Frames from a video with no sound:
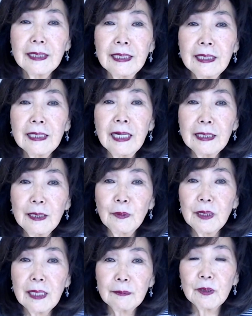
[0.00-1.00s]
it kind of
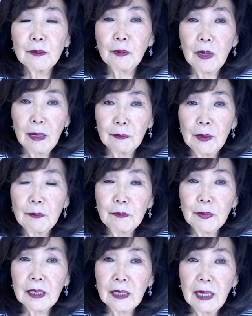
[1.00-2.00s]
becomes a
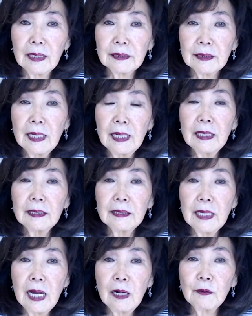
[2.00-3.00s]
problem because
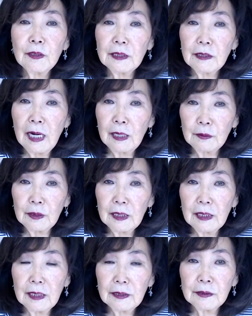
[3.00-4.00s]
now they're out
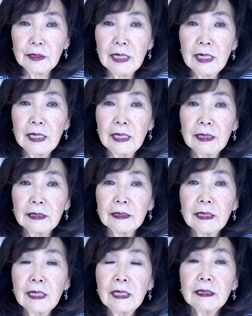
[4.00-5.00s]
there
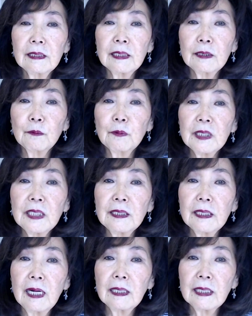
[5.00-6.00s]
and they're really
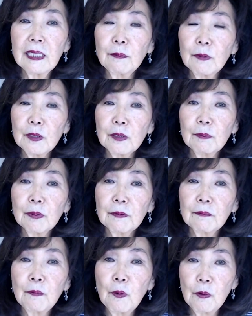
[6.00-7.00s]
not able to
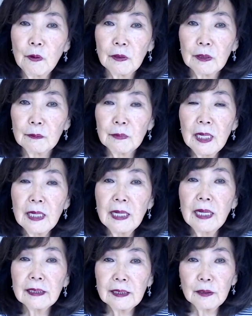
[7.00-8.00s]
perform
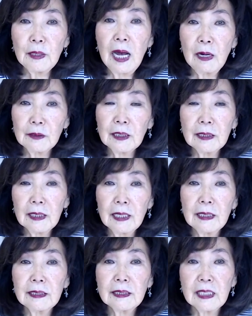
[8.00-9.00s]
as to how the
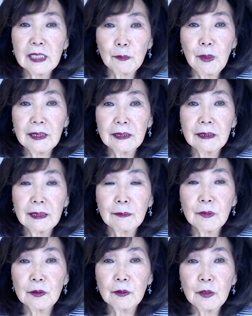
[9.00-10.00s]
clients expected
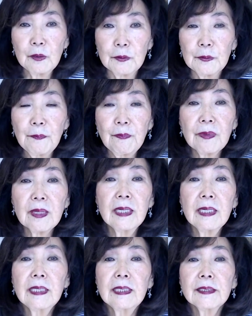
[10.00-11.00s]
them to do.
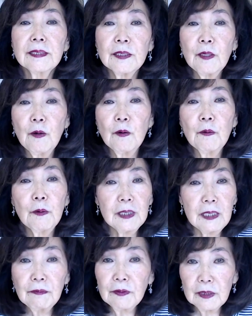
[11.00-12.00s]
So
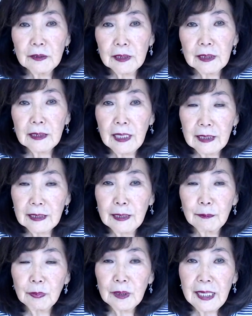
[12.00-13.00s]
whenever there's a client
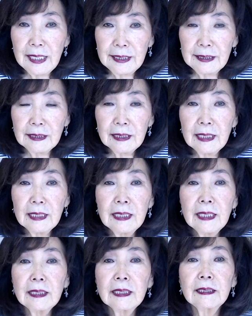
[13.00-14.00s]
complaint,
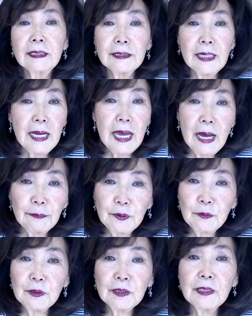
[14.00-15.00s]
they're not
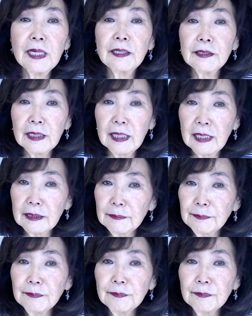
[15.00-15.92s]
happy with their haircut